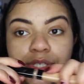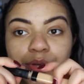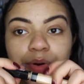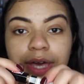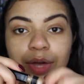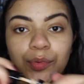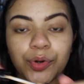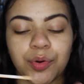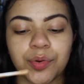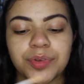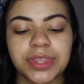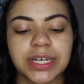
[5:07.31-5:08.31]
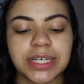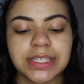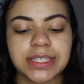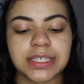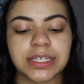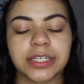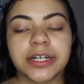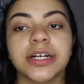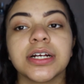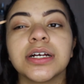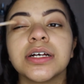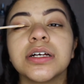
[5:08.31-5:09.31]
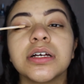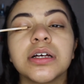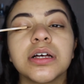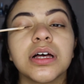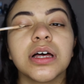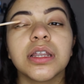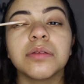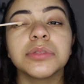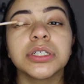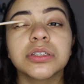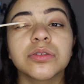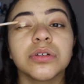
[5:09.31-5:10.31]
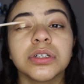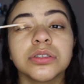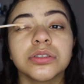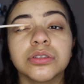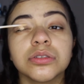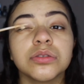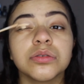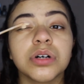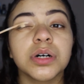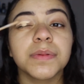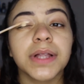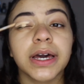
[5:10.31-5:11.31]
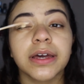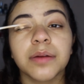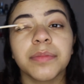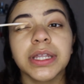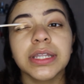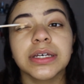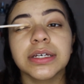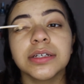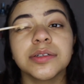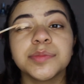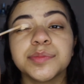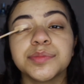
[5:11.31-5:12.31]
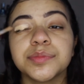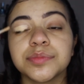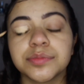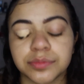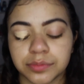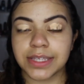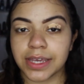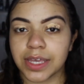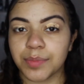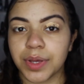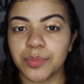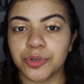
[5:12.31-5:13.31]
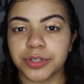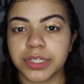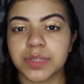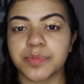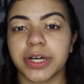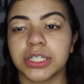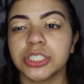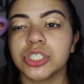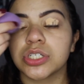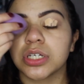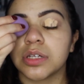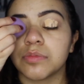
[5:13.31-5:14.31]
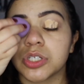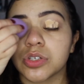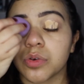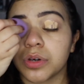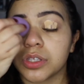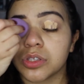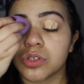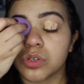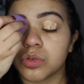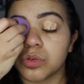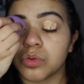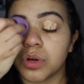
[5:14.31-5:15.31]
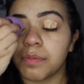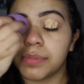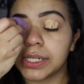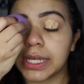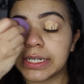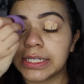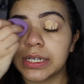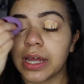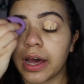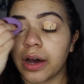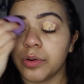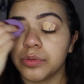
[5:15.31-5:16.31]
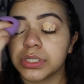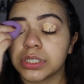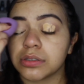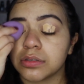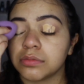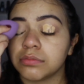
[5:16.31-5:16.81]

So again, we're going with the concealer, and I'm just going to apply it on my lid. Taking my beauty sponge, I'm just going to blend it out.